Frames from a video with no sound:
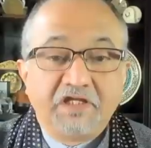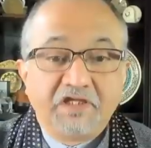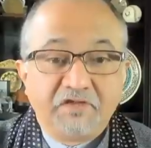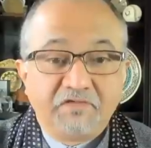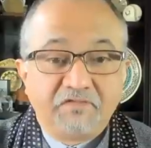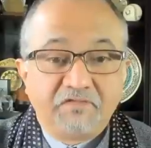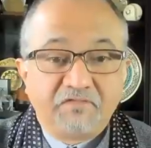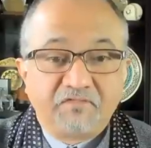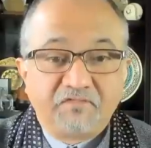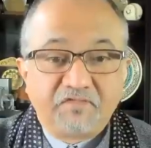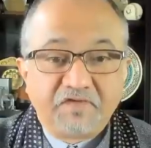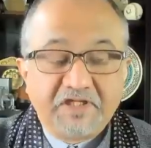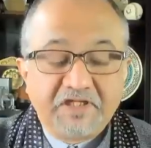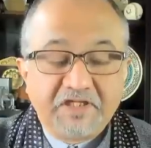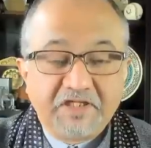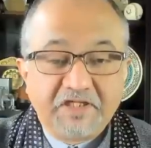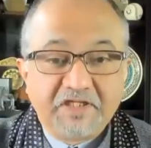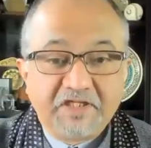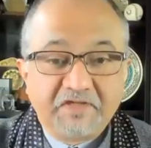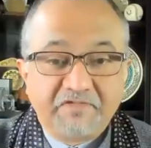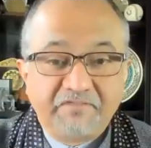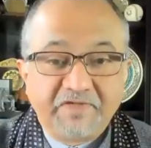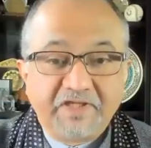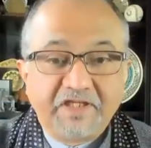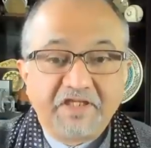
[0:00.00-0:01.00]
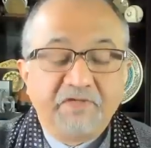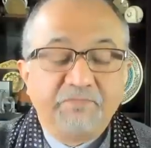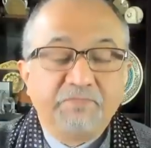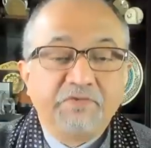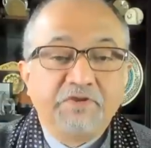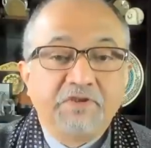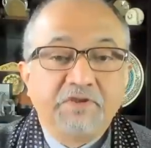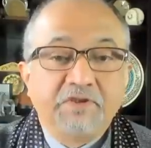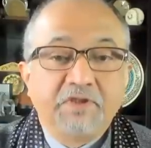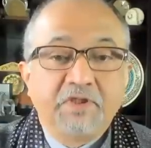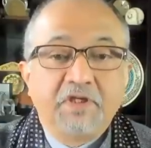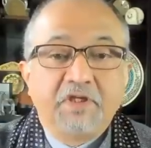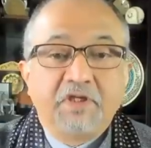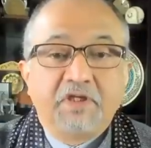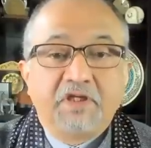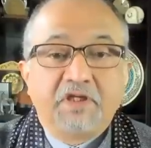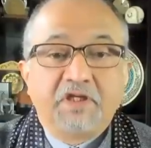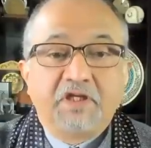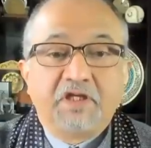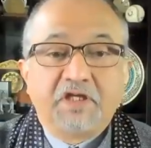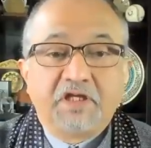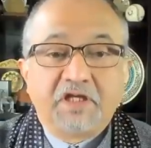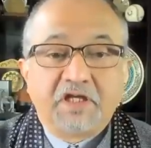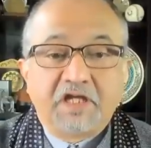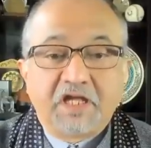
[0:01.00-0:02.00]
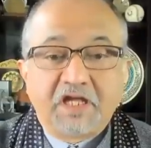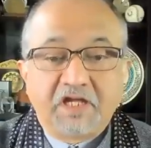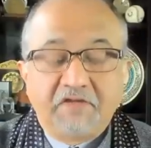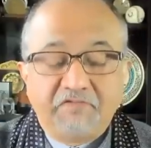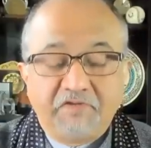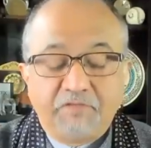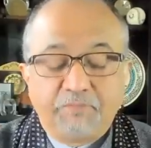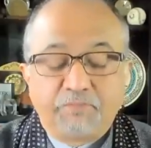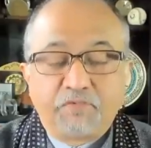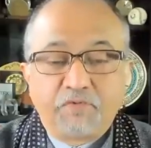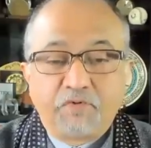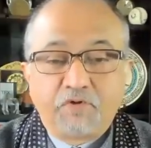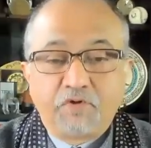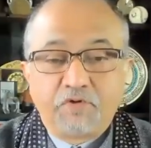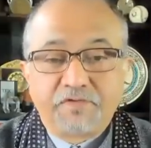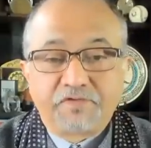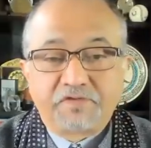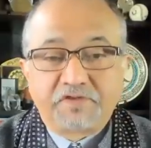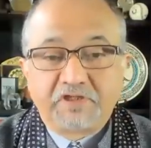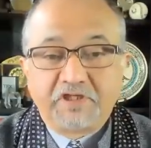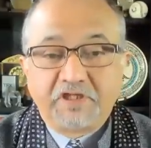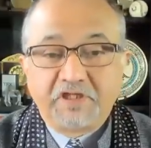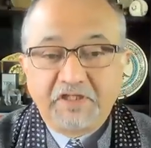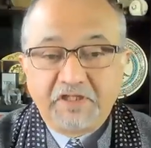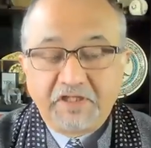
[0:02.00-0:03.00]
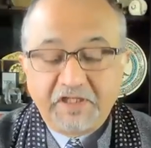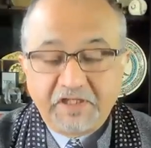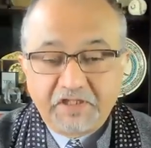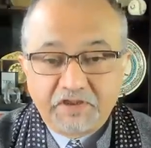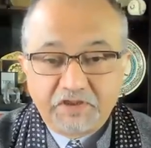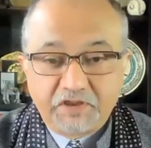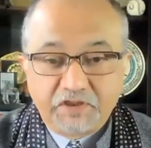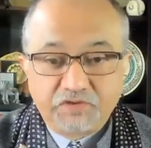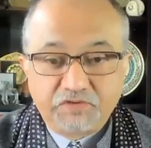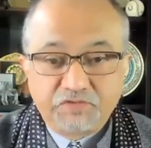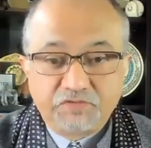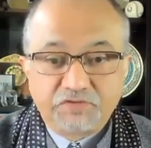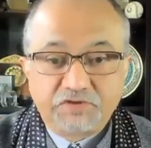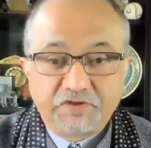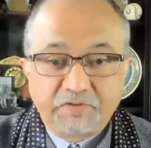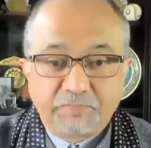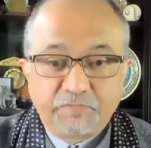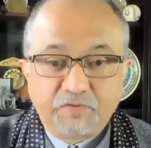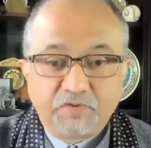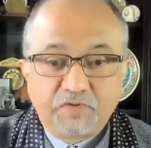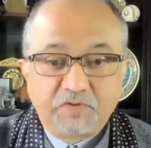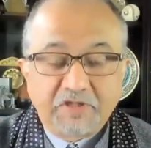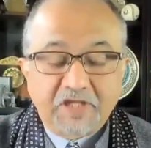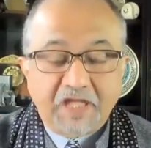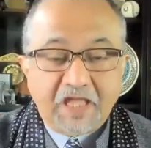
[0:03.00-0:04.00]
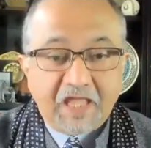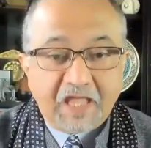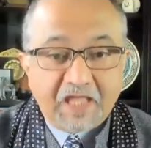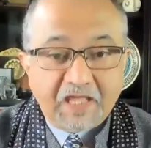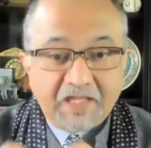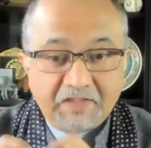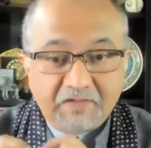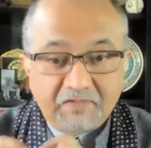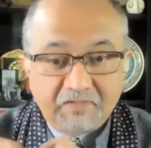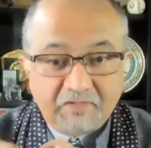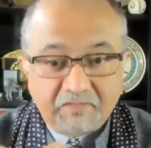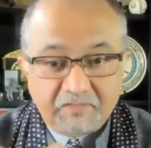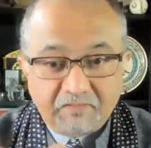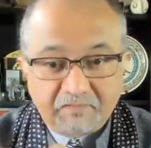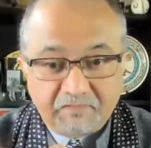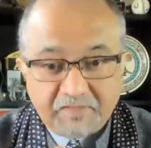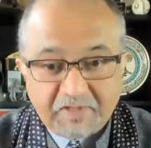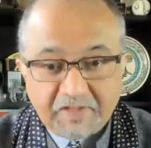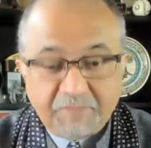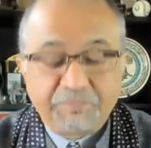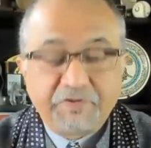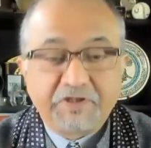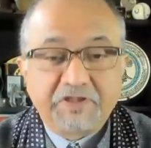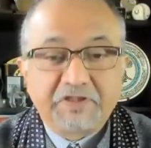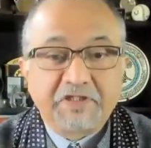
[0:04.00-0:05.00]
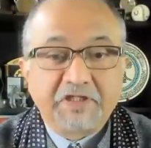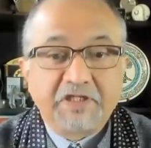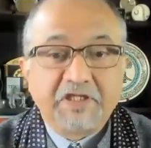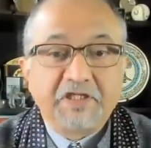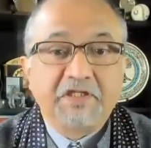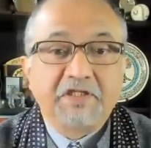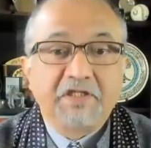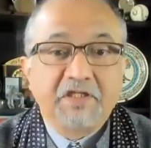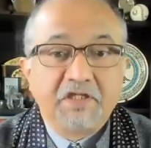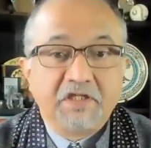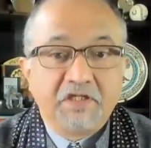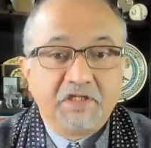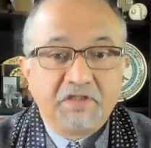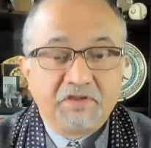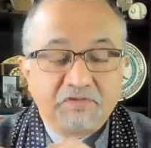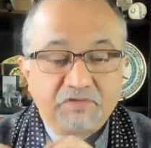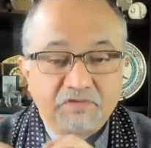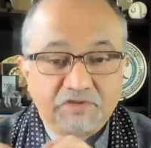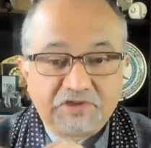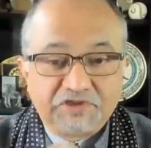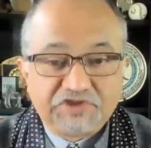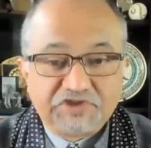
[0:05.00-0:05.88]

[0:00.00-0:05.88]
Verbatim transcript: is freely available. I will post a link to the book and separate link to the